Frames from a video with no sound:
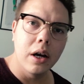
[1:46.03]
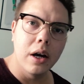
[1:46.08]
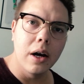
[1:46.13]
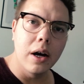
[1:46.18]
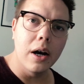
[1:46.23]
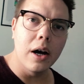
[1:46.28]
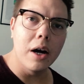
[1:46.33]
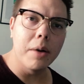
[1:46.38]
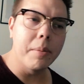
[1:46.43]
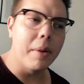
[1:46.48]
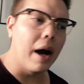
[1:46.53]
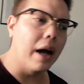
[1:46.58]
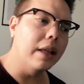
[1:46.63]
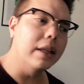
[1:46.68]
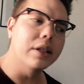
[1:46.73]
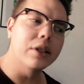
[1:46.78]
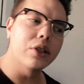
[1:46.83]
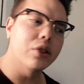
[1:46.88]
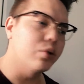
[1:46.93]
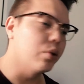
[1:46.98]
I
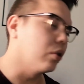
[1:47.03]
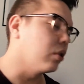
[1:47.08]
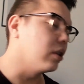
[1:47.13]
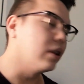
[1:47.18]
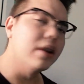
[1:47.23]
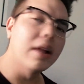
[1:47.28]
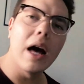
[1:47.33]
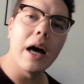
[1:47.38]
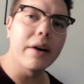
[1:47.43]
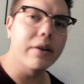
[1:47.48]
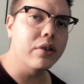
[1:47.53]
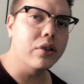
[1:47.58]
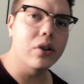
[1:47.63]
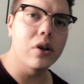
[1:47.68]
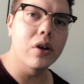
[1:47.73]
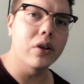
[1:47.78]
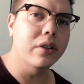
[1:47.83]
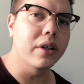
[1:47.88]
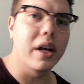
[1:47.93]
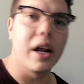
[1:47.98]
listen to a lot of
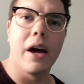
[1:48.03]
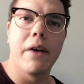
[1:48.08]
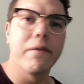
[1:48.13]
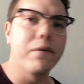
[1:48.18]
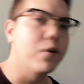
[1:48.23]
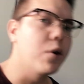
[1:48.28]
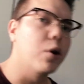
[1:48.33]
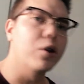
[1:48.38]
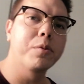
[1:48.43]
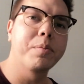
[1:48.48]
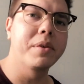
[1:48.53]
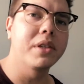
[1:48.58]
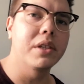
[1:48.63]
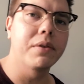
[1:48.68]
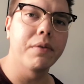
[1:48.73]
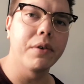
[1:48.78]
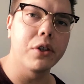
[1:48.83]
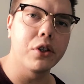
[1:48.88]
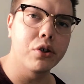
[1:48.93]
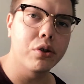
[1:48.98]
songs that have no
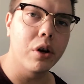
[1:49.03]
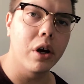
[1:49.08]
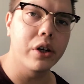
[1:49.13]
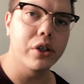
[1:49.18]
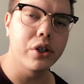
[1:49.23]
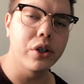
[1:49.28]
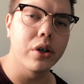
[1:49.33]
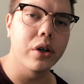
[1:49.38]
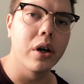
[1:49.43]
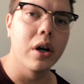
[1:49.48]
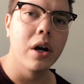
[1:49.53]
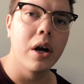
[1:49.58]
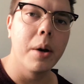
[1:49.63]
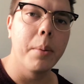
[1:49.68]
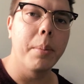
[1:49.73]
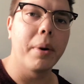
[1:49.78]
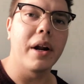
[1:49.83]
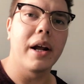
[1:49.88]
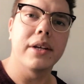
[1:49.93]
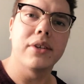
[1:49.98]
specific structure,
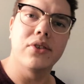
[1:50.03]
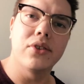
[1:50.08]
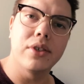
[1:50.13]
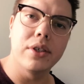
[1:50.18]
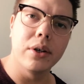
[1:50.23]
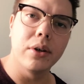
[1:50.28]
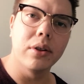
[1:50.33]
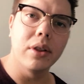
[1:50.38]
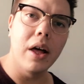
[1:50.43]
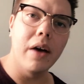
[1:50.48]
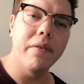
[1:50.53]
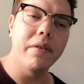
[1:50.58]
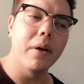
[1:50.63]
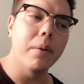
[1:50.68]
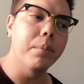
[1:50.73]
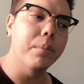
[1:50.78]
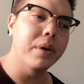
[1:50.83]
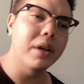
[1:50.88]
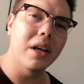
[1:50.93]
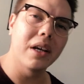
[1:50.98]
but I still love
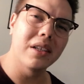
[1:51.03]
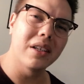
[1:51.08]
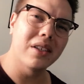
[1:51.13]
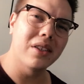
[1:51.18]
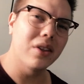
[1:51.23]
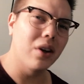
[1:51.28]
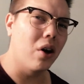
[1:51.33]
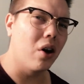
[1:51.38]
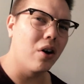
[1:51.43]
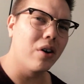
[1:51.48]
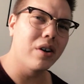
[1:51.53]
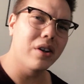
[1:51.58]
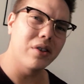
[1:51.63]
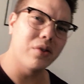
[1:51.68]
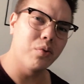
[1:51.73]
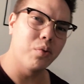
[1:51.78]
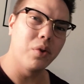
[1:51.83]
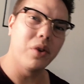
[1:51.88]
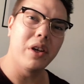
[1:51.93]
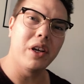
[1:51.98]
them because it's the artist
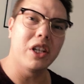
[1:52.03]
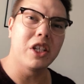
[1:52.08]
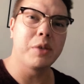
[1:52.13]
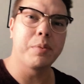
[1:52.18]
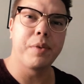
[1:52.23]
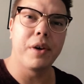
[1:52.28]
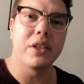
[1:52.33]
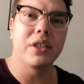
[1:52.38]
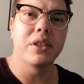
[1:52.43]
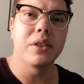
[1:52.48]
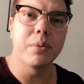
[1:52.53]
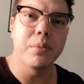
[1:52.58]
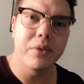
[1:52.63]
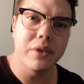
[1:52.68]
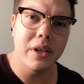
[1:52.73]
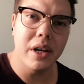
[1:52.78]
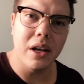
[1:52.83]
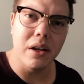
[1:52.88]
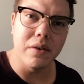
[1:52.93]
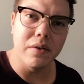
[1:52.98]
really expressing
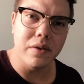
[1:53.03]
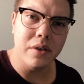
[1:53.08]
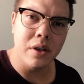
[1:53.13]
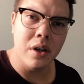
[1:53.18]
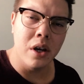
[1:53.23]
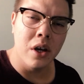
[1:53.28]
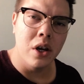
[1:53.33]
themselves.